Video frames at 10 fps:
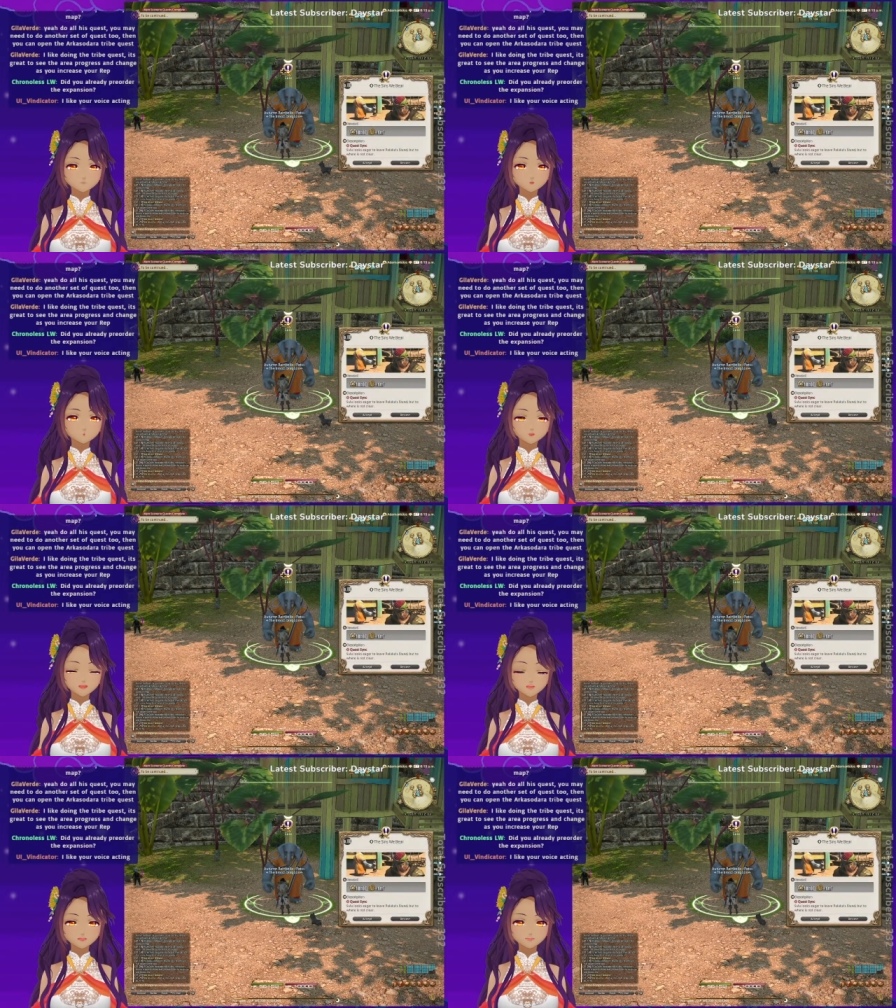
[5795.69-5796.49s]
Tula
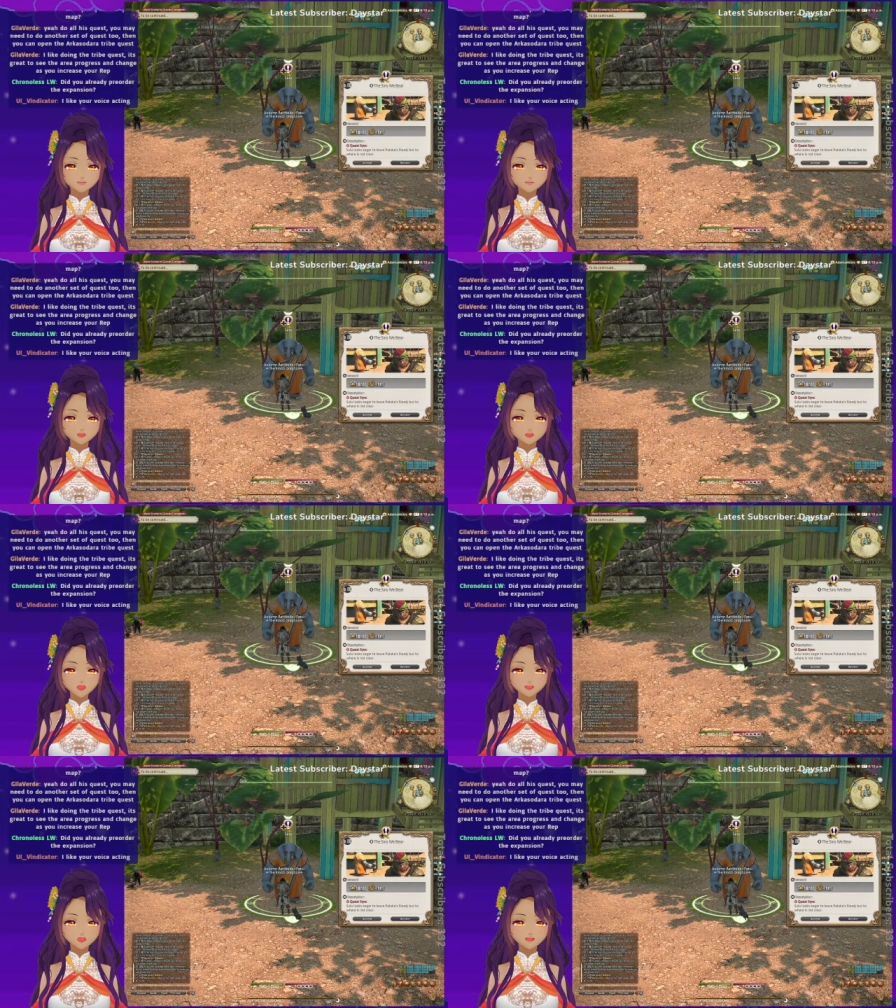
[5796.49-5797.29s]
looks eager to leave
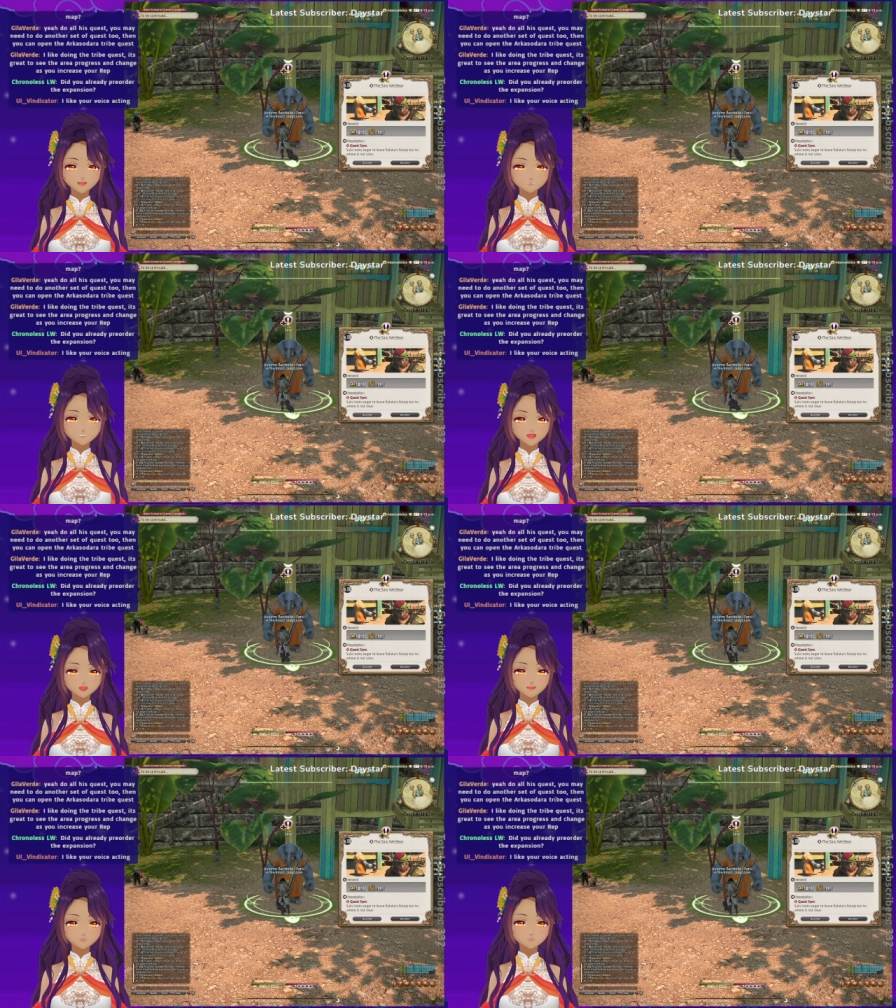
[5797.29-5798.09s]
Palaka's stand,
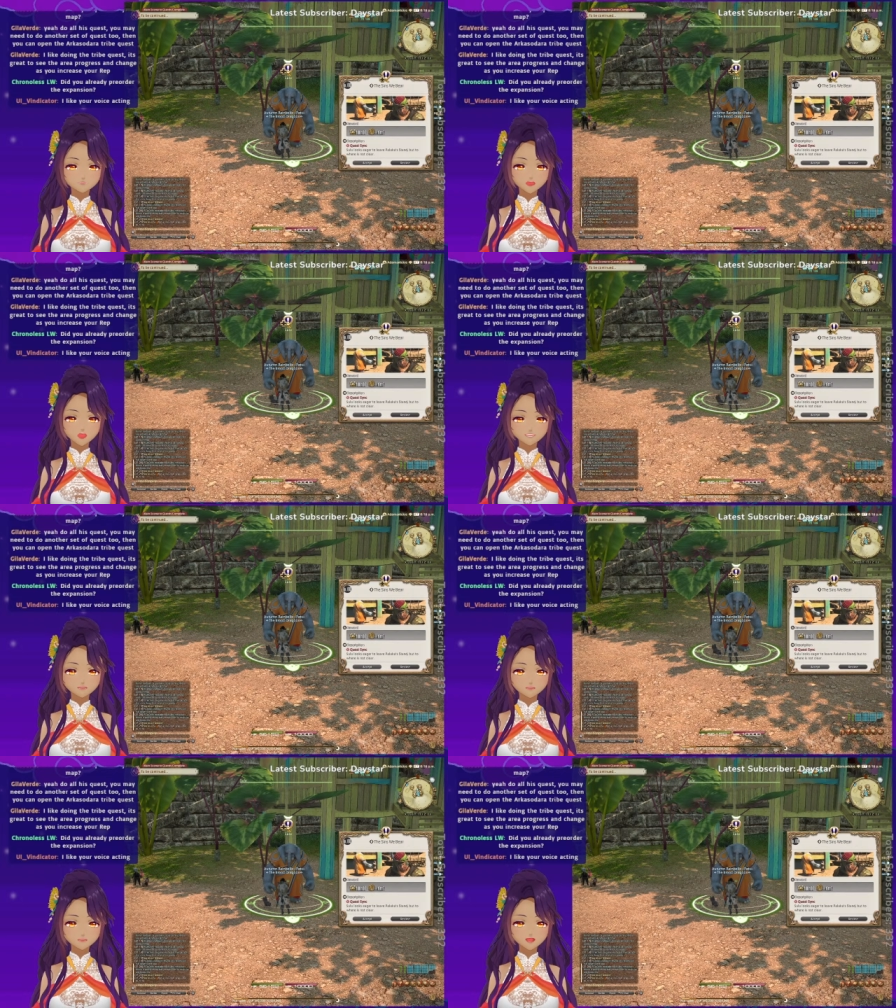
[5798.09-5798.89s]
but
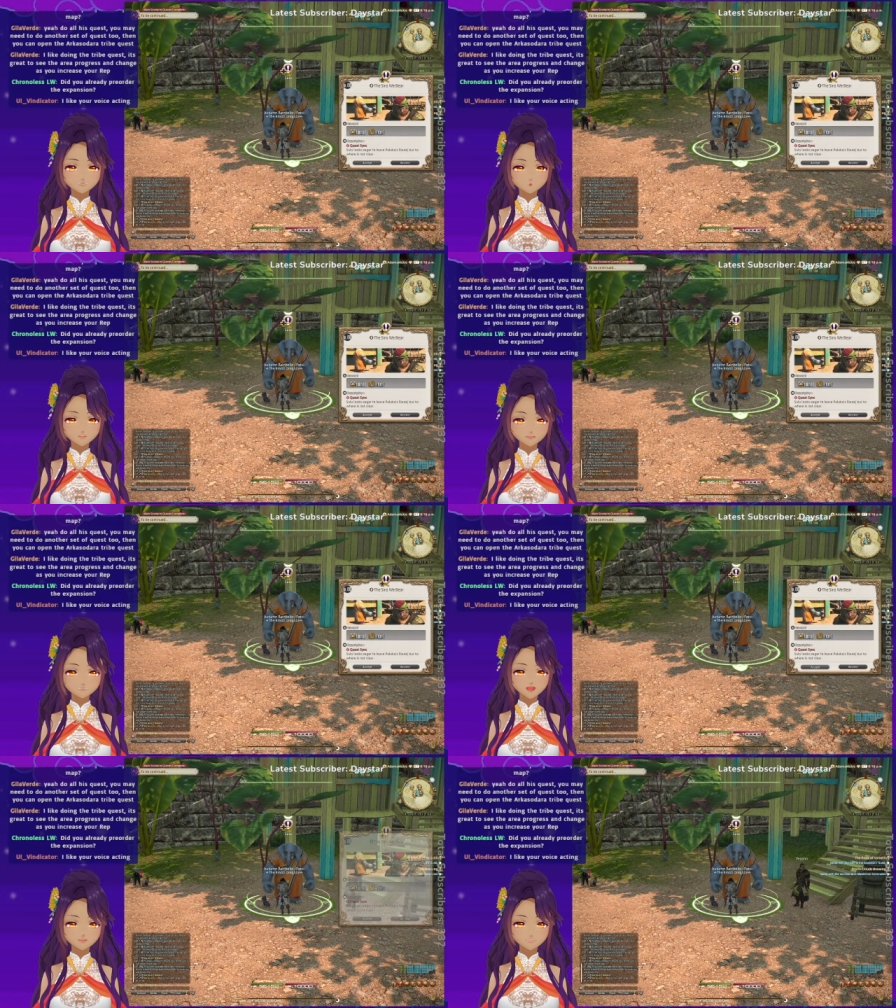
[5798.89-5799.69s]
nowhere to where
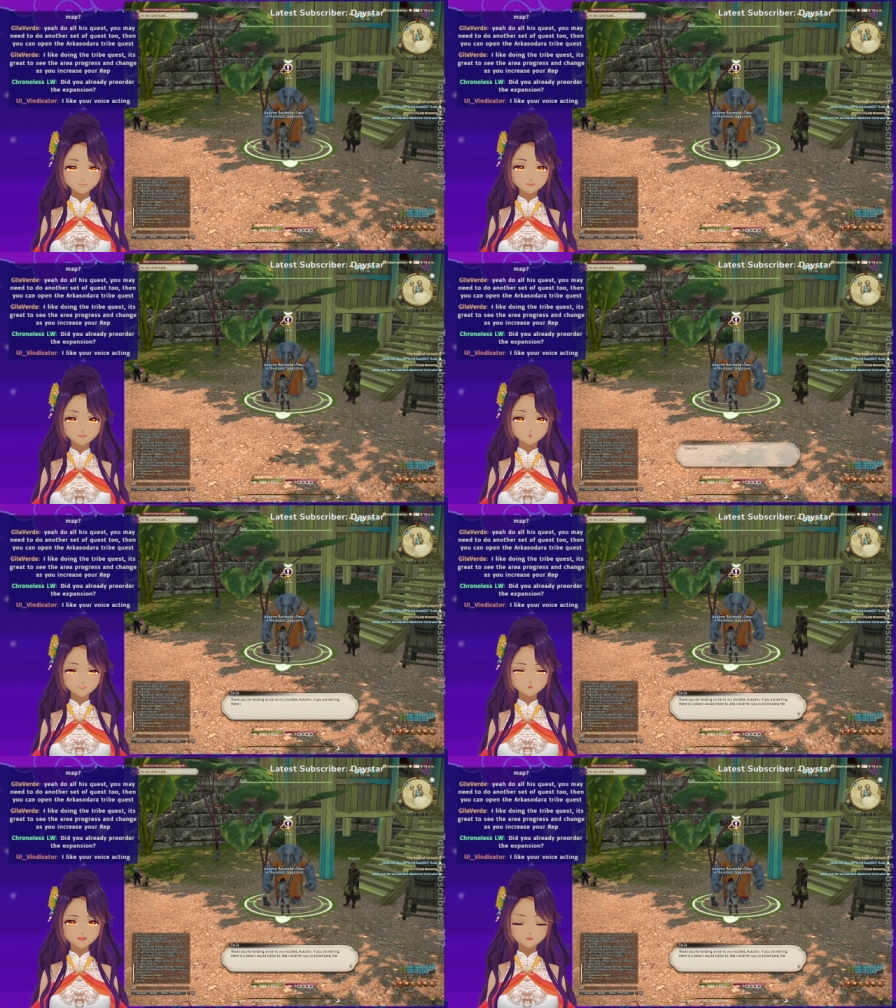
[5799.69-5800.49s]
is not clear.
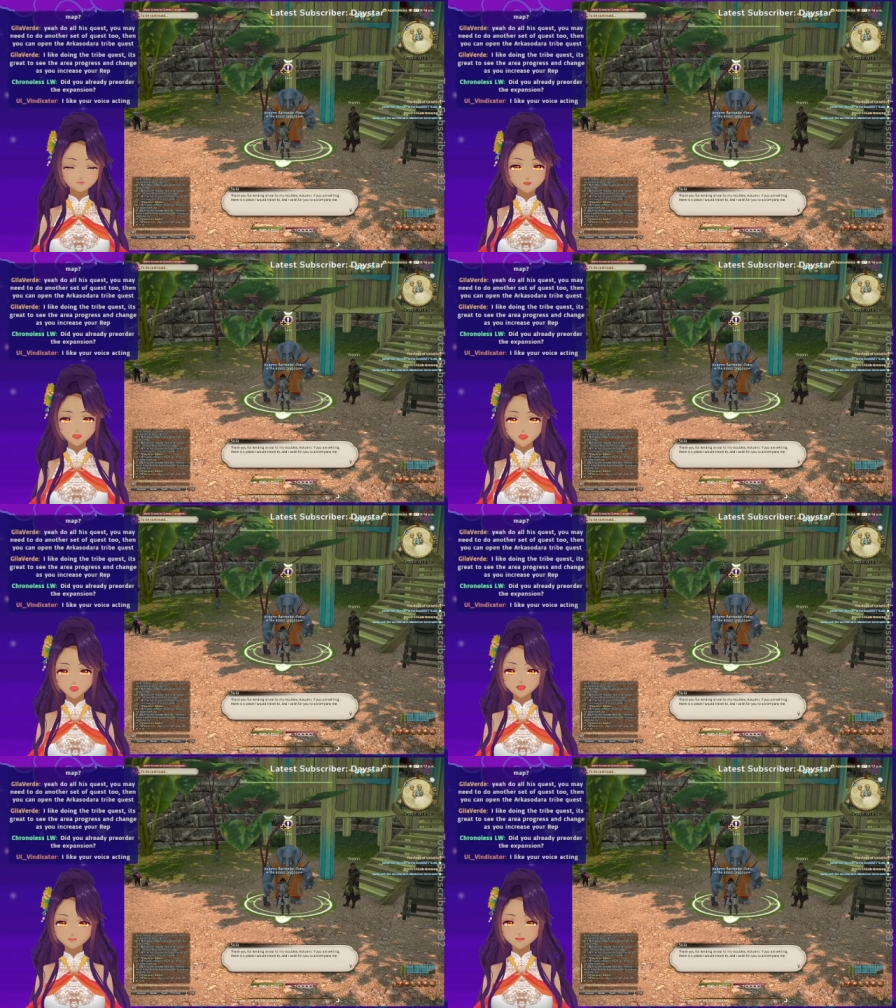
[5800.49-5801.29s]
Where could you go?
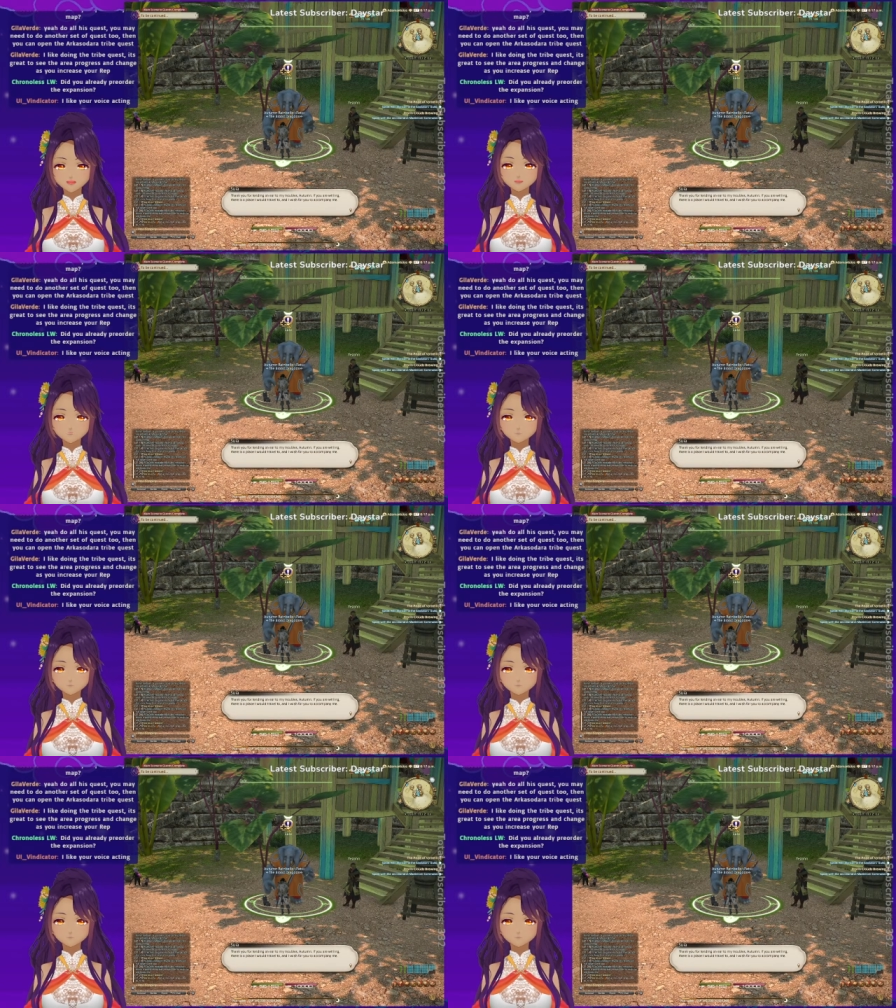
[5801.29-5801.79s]
I think you...